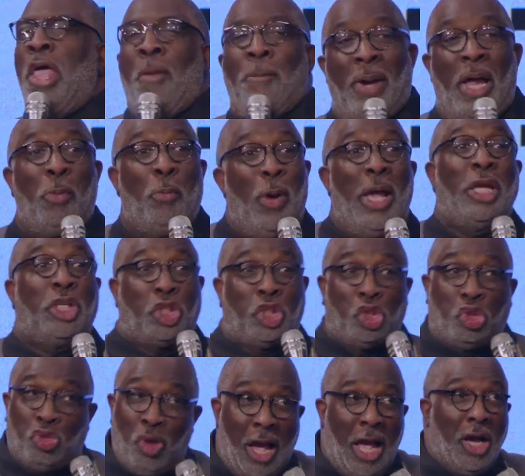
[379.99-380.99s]
But we
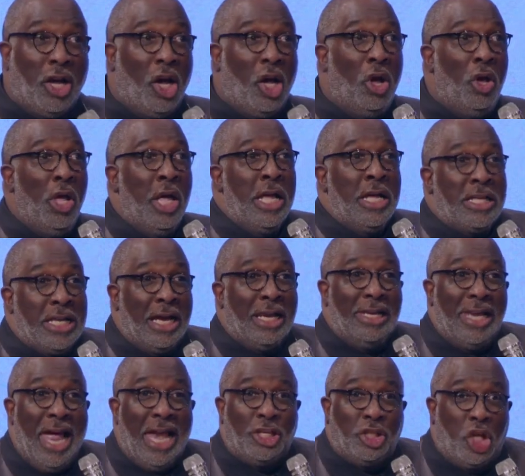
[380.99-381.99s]
struggle to
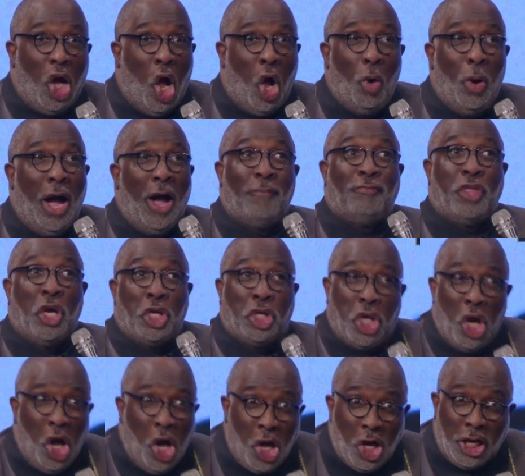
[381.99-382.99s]
let go of the
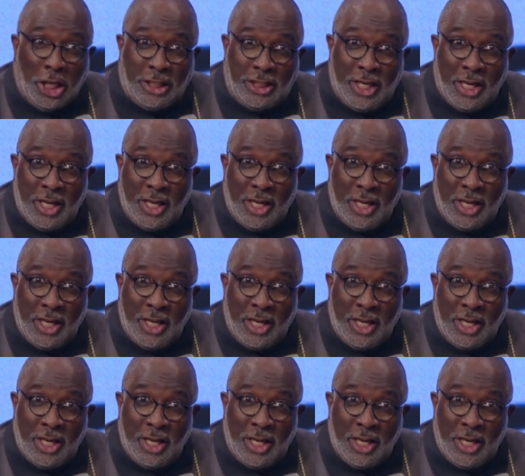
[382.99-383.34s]
good.